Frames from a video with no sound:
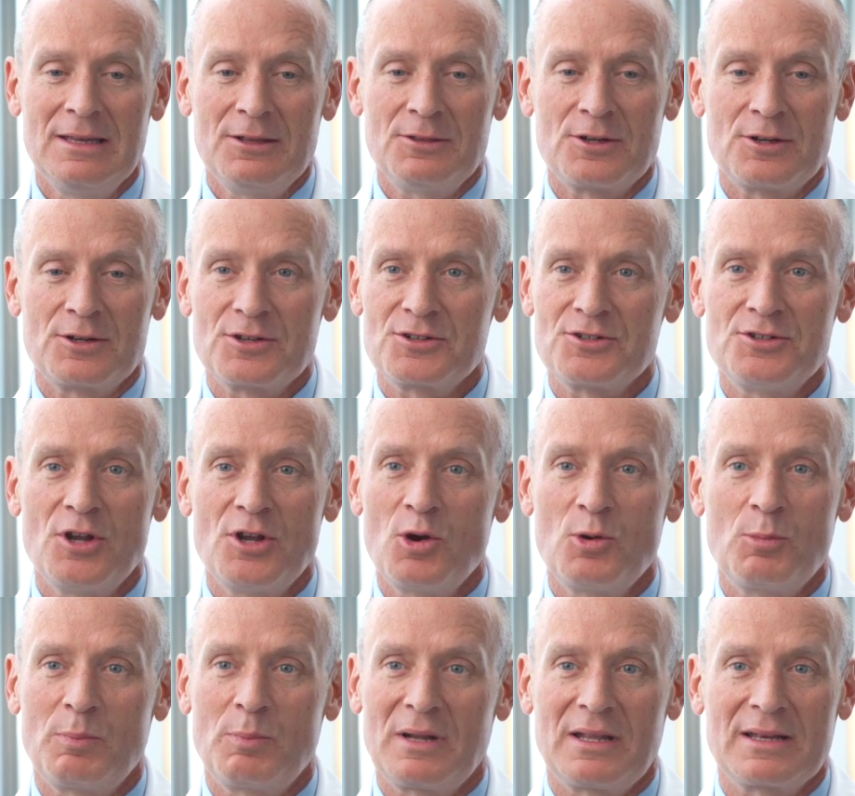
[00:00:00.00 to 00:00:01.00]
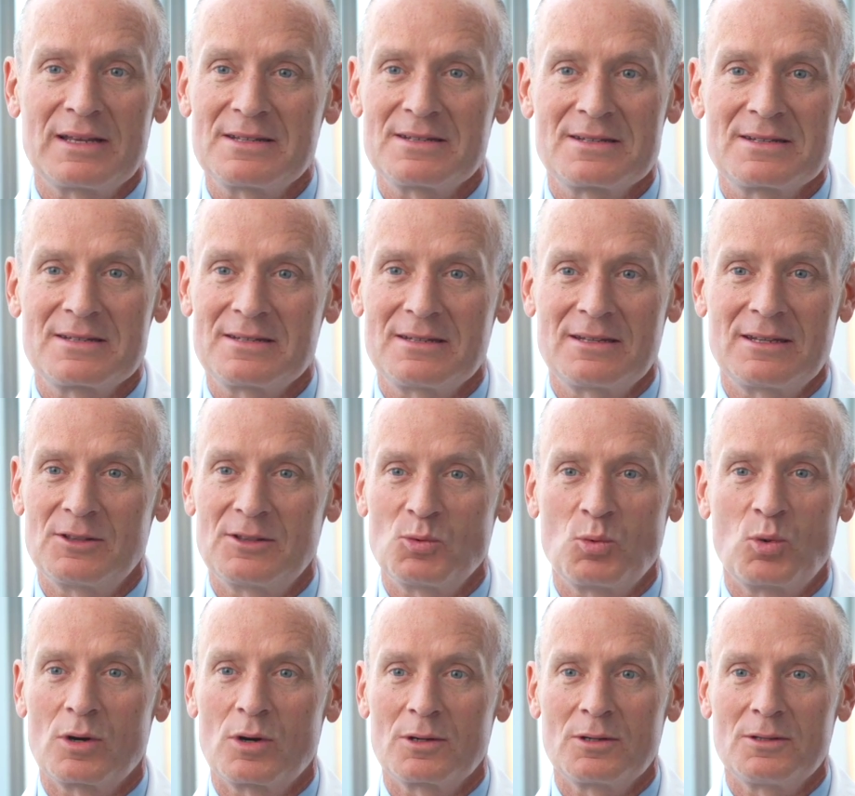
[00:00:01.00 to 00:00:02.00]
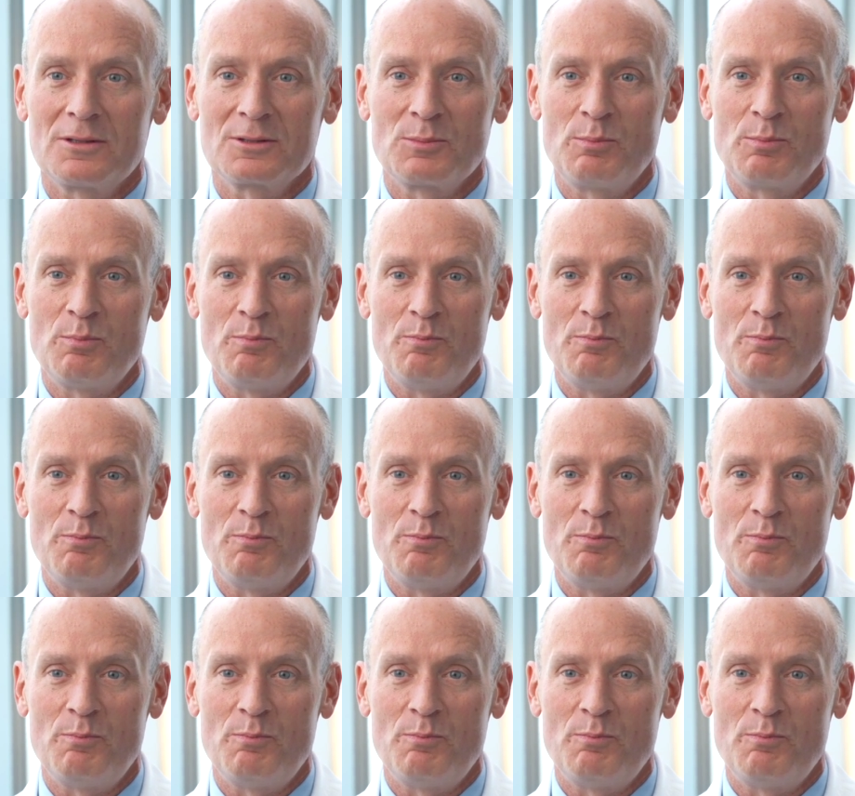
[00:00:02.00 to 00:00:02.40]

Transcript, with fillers: There is no place in the world